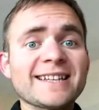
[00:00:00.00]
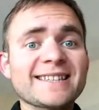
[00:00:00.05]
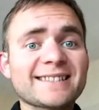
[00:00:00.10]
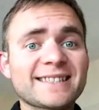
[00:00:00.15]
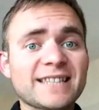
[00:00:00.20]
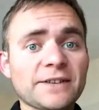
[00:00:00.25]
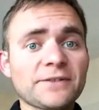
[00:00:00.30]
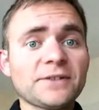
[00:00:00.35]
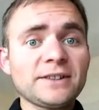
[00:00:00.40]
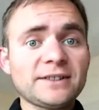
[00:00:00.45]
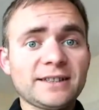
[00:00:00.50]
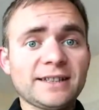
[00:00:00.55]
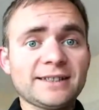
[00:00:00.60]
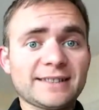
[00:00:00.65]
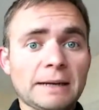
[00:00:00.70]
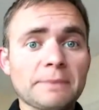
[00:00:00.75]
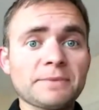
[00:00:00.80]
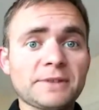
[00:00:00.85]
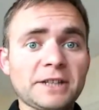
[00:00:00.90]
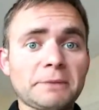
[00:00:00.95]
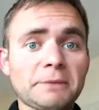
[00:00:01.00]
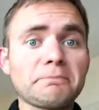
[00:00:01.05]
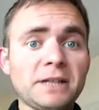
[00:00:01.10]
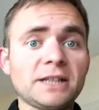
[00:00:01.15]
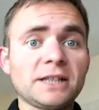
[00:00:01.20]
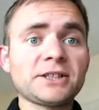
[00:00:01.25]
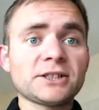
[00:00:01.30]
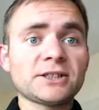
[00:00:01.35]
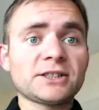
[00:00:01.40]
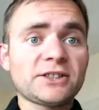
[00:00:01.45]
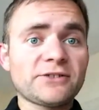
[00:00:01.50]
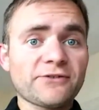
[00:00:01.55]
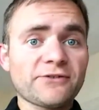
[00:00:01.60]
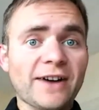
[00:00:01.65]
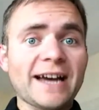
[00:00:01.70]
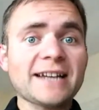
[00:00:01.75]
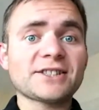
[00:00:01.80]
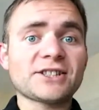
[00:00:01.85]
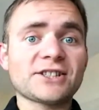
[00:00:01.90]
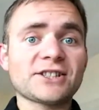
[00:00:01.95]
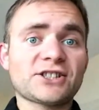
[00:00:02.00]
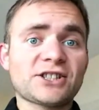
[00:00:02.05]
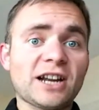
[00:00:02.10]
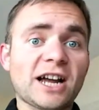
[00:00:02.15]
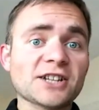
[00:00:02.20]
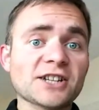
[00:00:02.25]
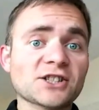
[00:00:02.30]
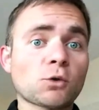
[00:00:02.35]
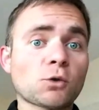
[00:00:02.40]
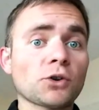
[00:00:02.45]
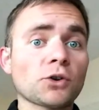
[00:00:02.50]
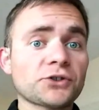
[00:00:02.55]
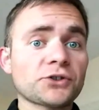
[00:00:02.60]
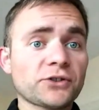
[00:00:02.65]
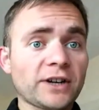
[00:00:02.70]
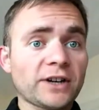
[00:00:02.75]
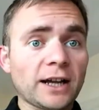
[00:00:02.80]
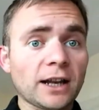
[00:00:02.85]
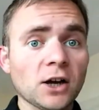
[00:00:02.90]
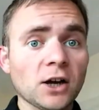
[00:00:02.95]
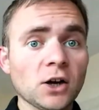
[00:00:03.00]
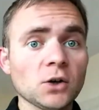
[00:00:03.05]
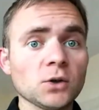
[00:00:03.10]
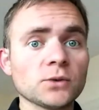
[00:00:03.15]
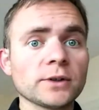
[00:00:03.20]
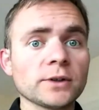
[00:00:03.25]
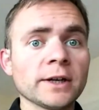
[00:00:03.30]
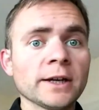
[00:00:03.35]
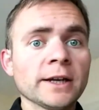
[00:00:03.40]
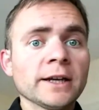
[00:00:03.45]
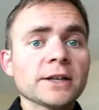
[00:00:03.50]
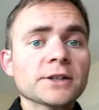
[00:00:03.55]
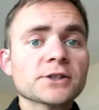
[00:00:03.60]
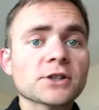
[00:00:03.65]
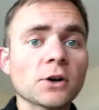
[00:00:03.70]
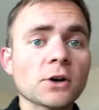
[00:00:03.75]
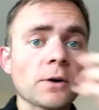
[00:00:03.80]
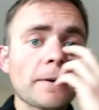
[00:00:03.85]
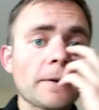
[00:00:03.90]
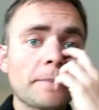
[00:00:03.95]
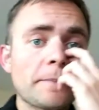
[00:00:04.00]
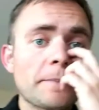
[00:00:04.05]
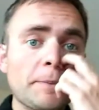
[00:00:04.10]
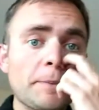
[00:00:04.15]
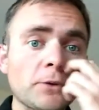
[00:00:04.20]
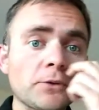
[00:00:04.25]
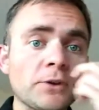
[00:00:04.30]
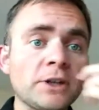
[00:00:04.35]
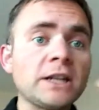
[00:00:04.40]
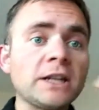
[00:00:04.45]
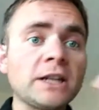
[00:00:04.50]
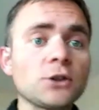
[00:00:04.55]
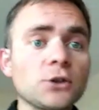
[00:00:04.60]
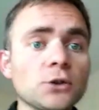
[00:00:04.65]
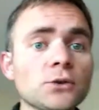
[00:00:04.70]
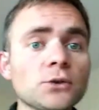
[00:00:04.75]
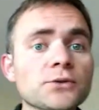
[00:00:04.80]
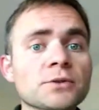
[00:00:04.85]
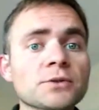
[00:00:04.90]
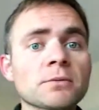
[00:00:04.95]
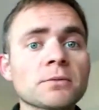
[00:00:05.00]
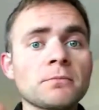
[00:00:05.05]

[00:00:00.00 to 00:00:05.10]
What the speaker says: 70-something million devices last quarter alone. So people really use